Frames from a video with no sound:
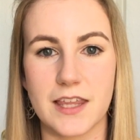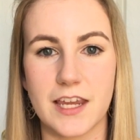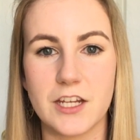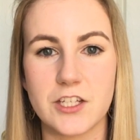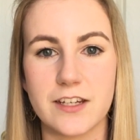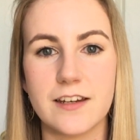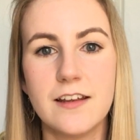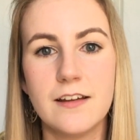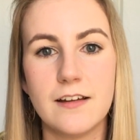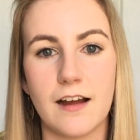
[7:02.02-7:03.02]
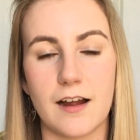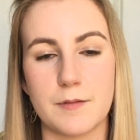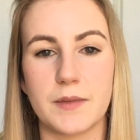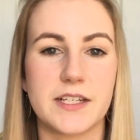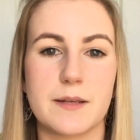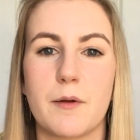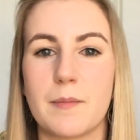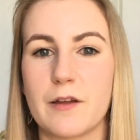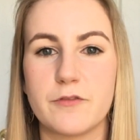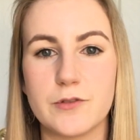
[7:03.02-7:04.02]
in the kitchen. Like some of
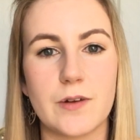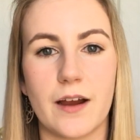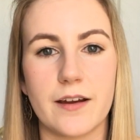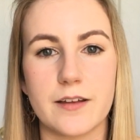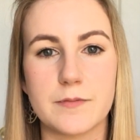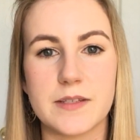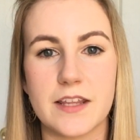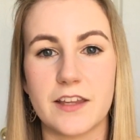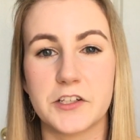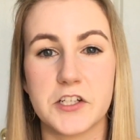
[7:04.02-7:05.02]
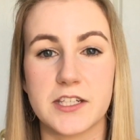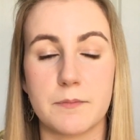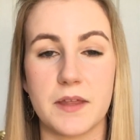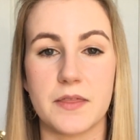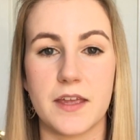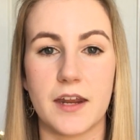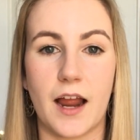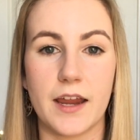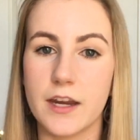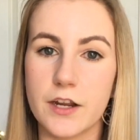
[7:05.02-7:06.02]
my food items, and that's just something that
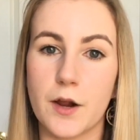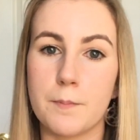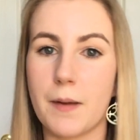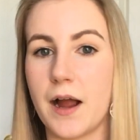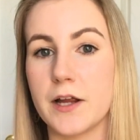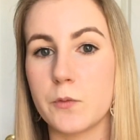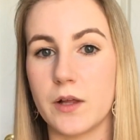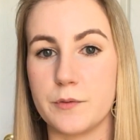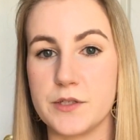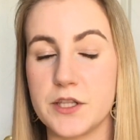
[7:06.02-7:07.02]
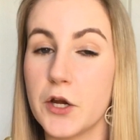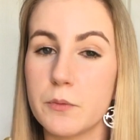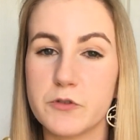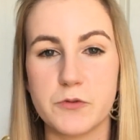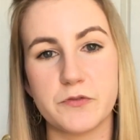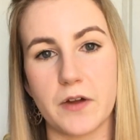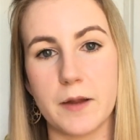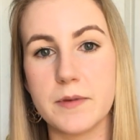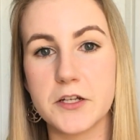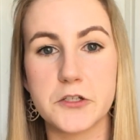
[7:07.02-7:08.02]
I ended up buying while I was there, which was
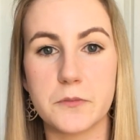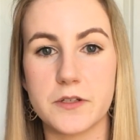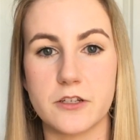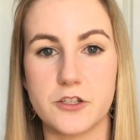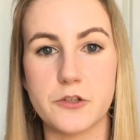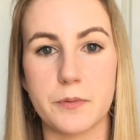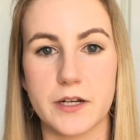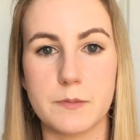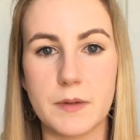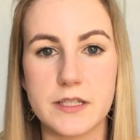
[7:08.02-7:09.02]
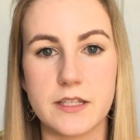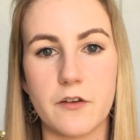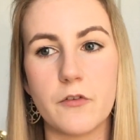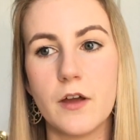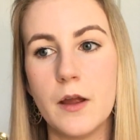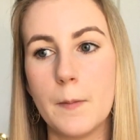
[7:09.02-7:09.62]
fine because it wasn't super expensive,